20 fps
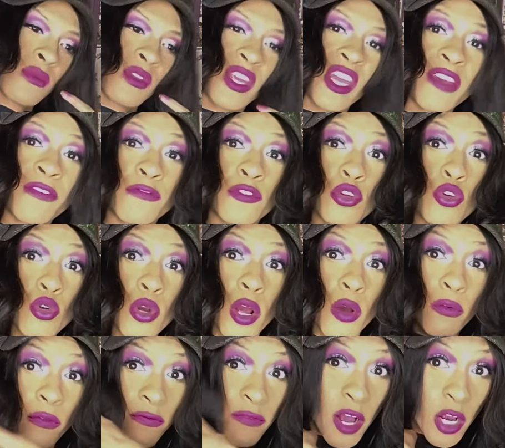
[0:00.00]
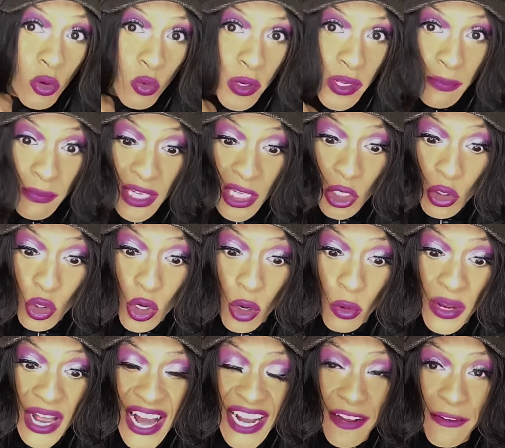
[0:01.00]
If you don't fuck with me, you don't
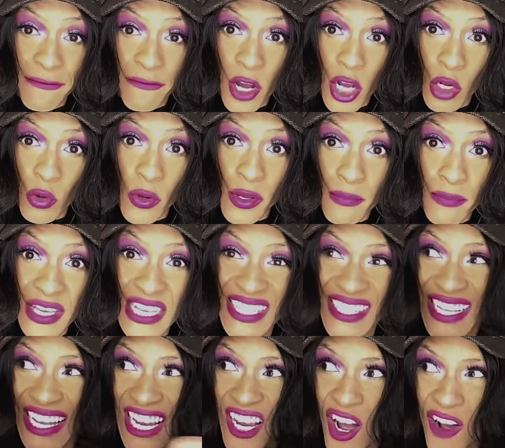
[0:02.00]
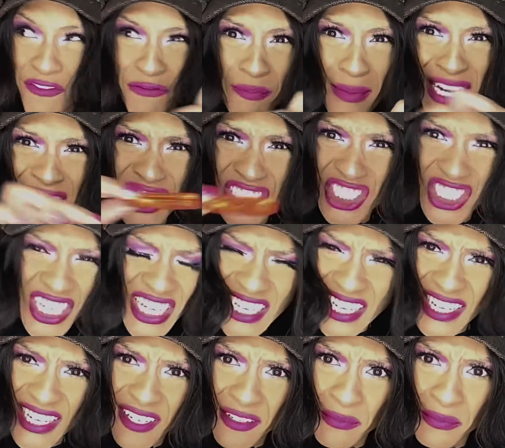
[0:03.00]
gotta fuck with me. Stay off my
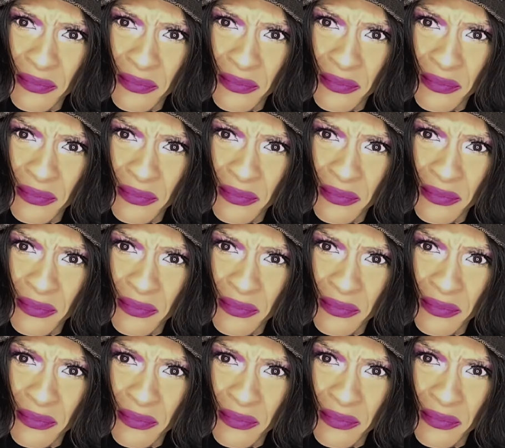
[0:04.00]
shit.